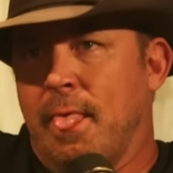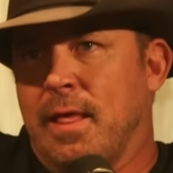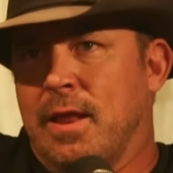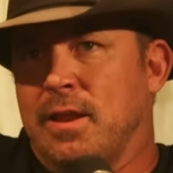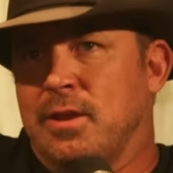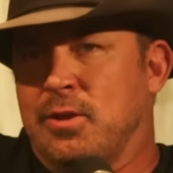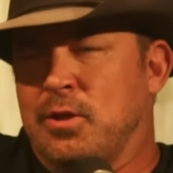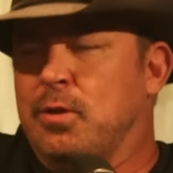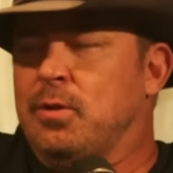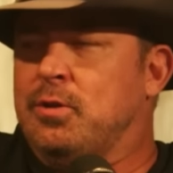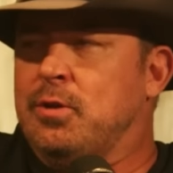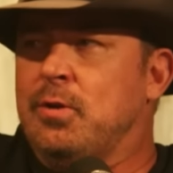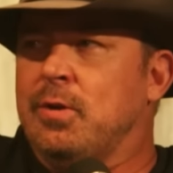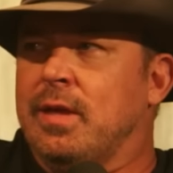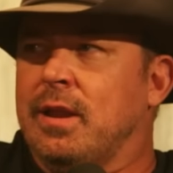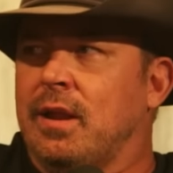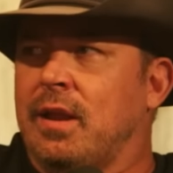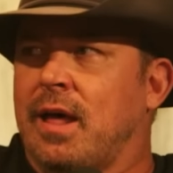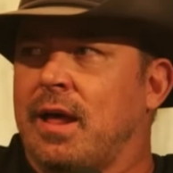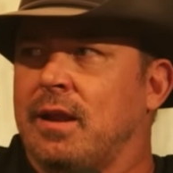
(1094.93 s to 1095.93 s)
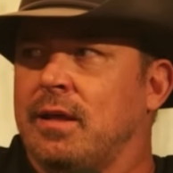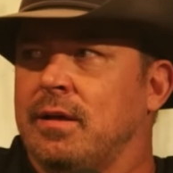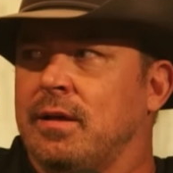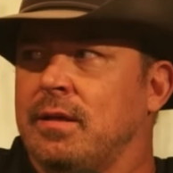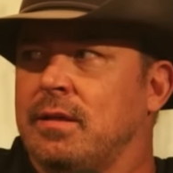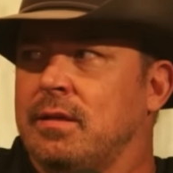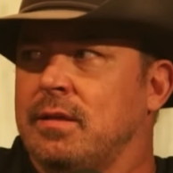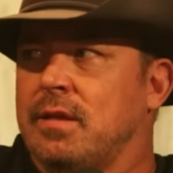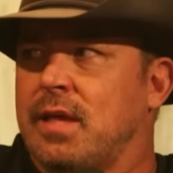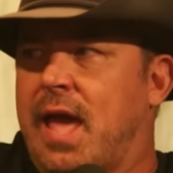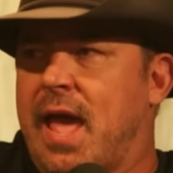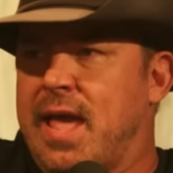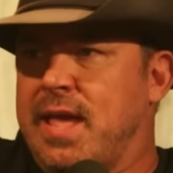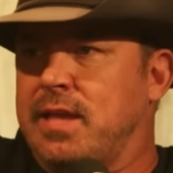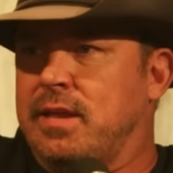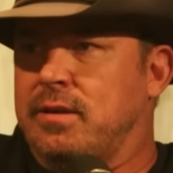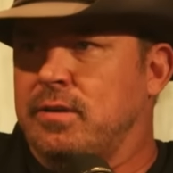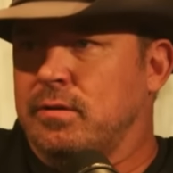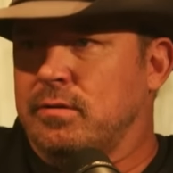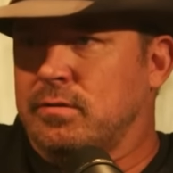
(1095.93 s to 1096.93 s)
Do you get a lot of
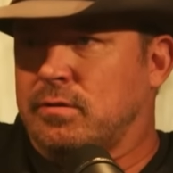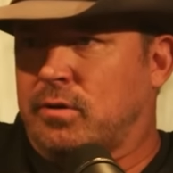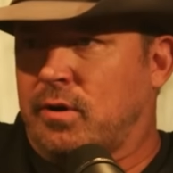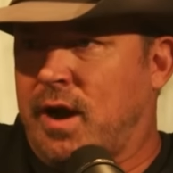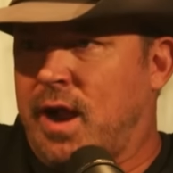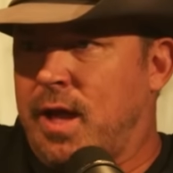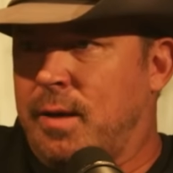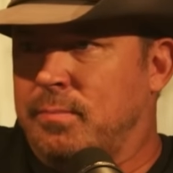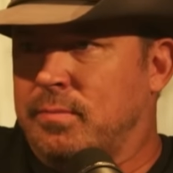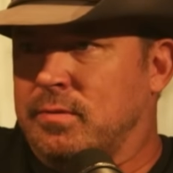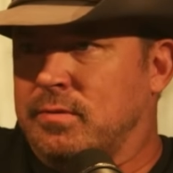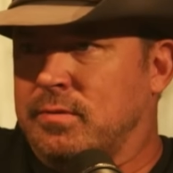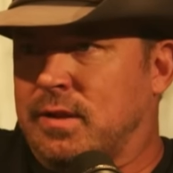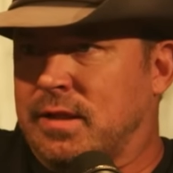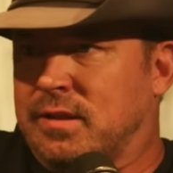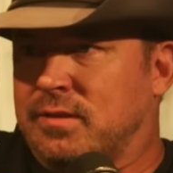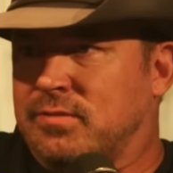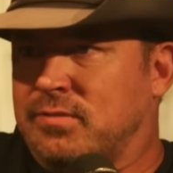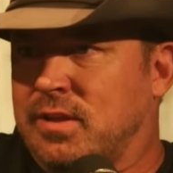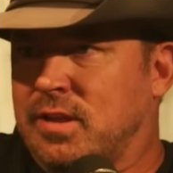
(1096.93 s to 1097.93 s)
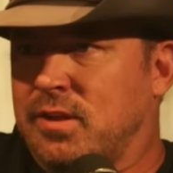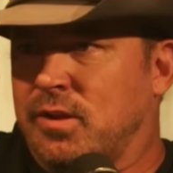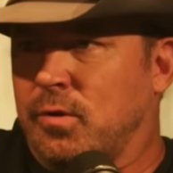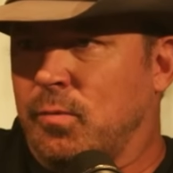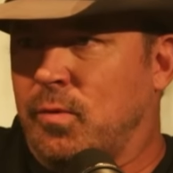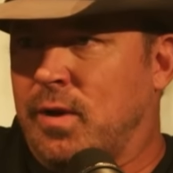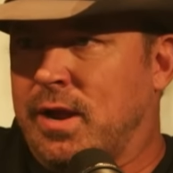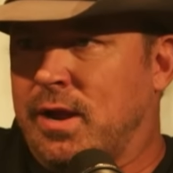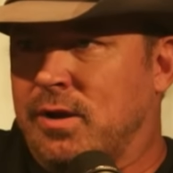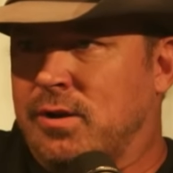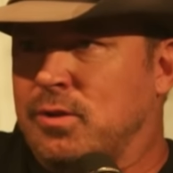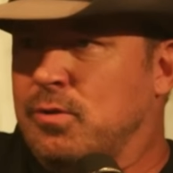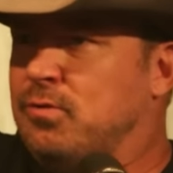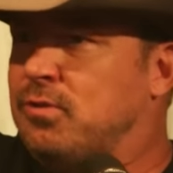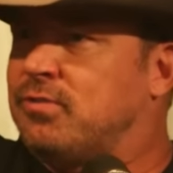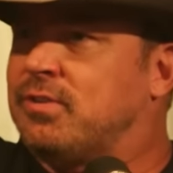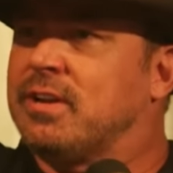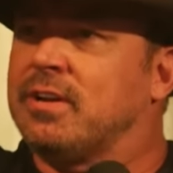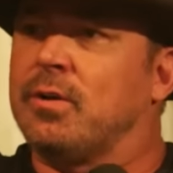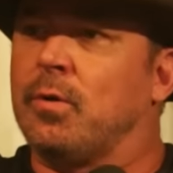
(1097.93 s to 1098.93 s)
hate crap like sent your way, or do you
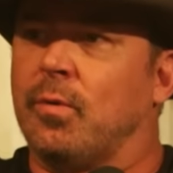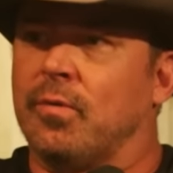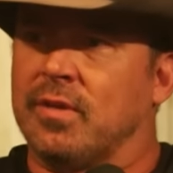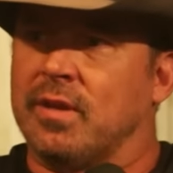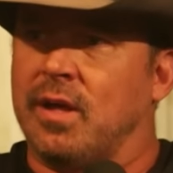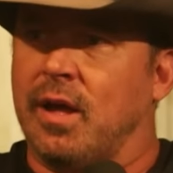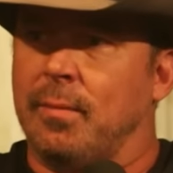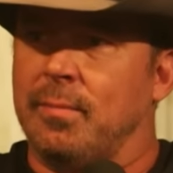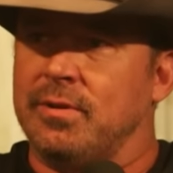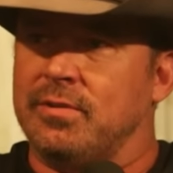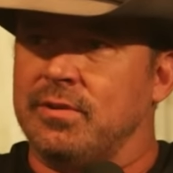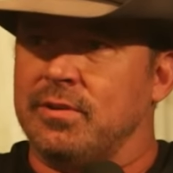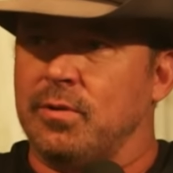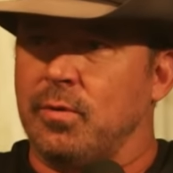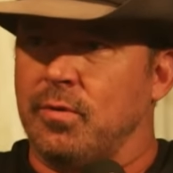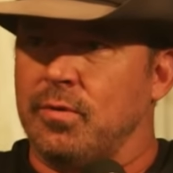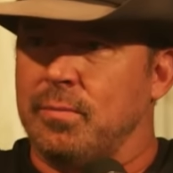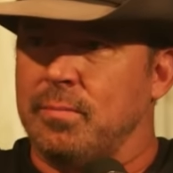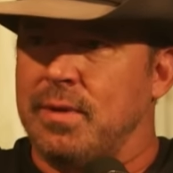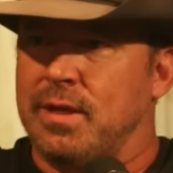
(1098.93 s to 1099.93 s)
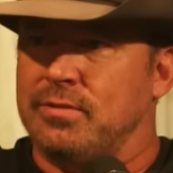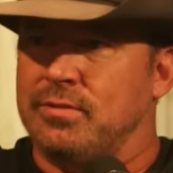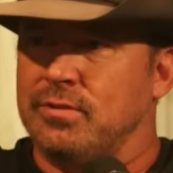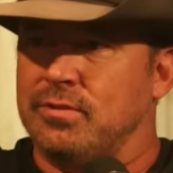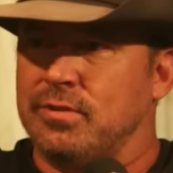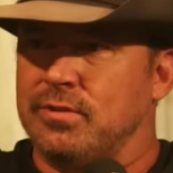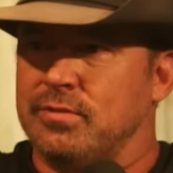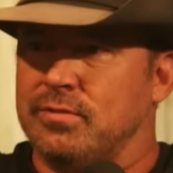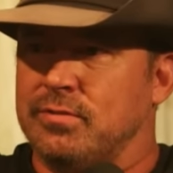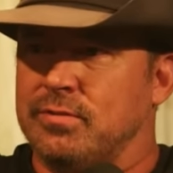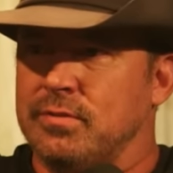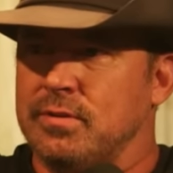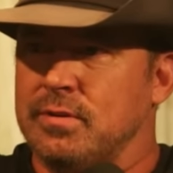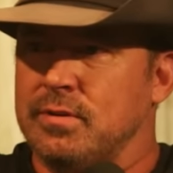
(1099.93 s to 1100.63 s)
just ignore the comments, ignore the messages?